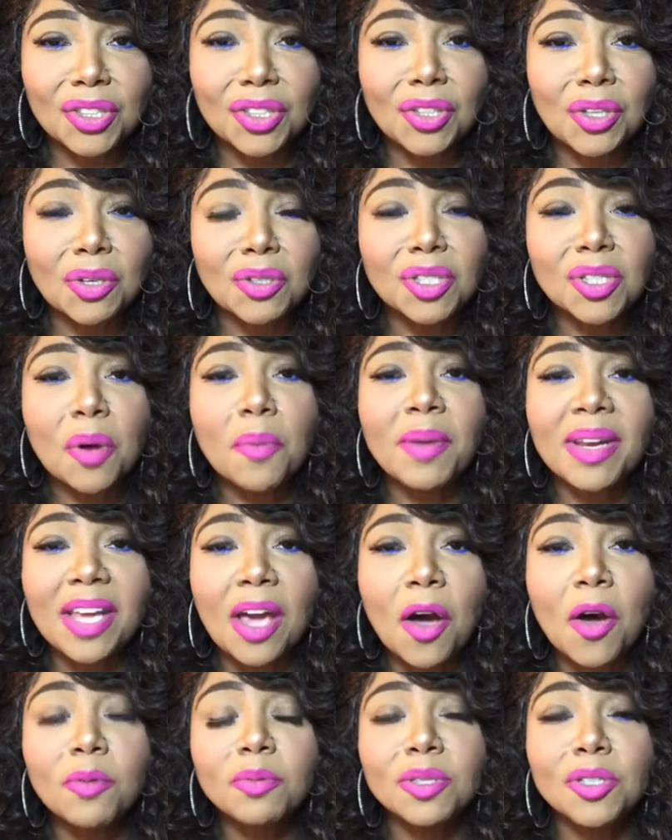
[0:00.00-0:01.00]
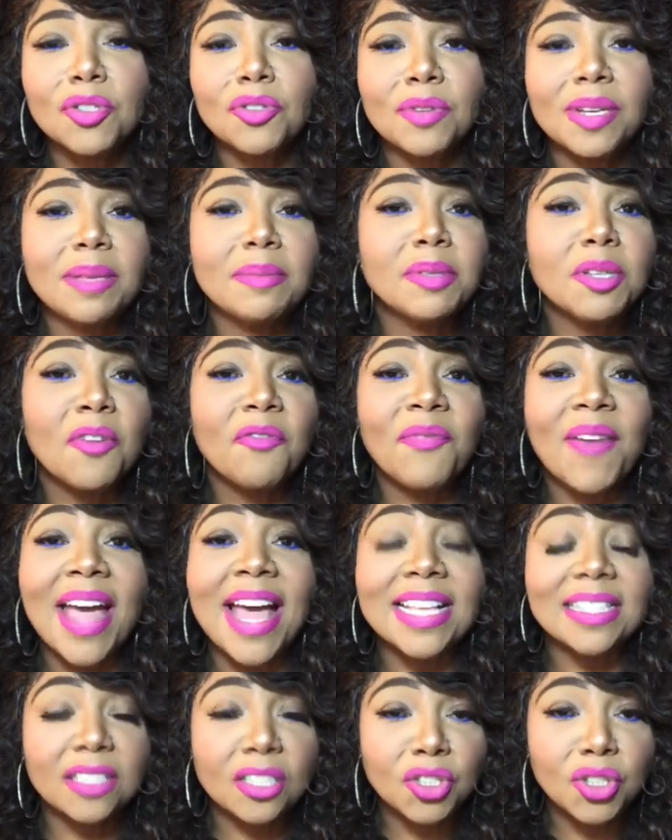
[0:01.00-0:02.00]
so many hopes and dreams so
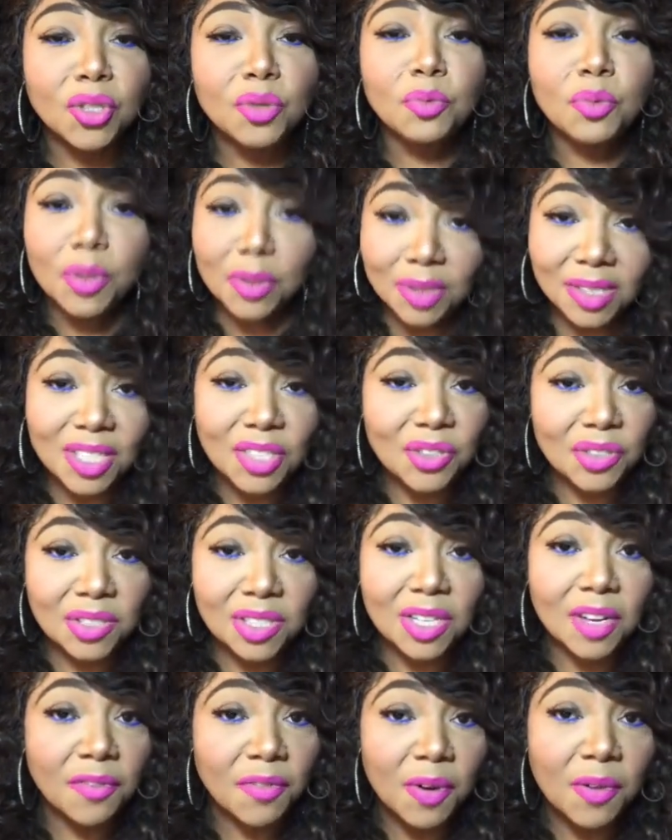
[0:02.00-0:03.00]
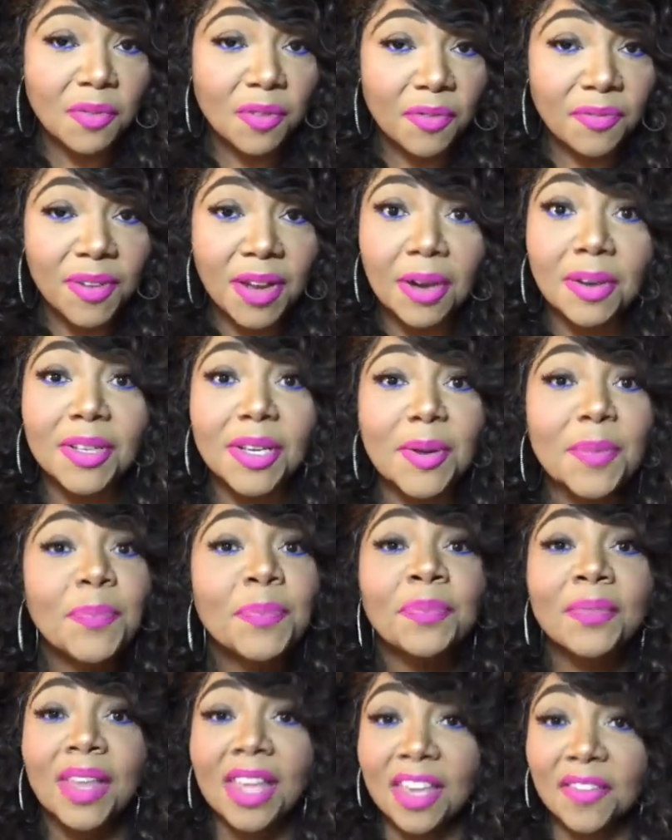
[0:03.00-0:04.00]
fast, because you will set yourself up for failure
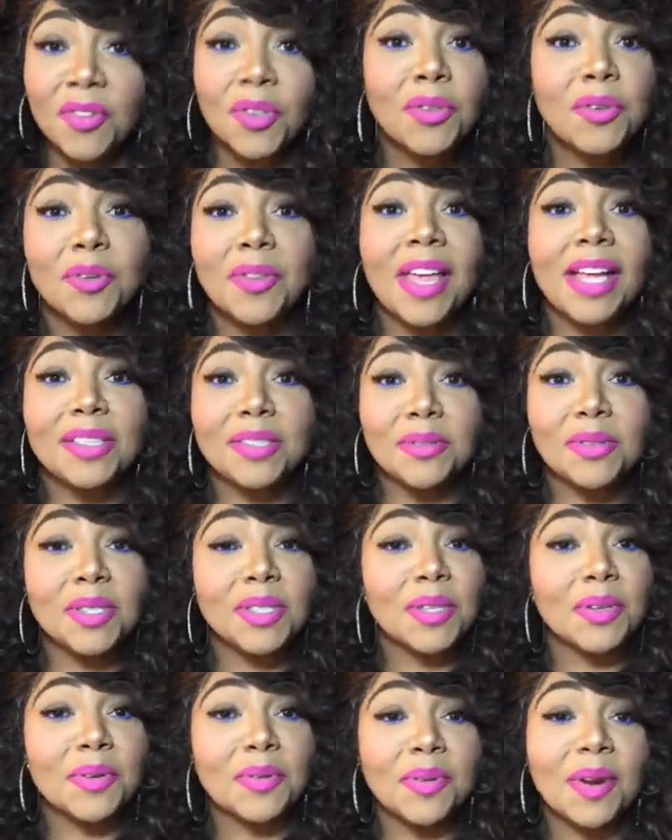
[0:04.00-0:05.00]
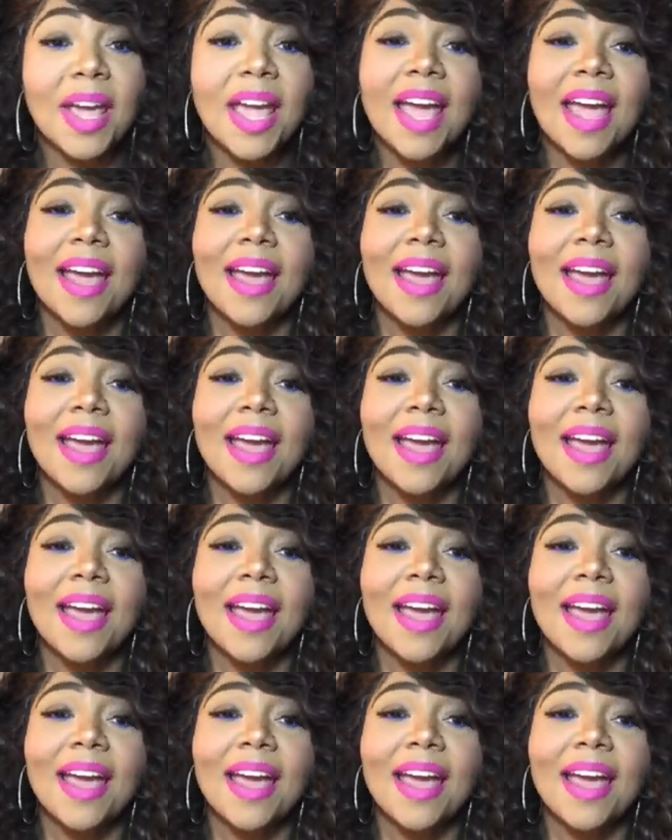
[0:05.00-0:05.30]
if you do that too soon.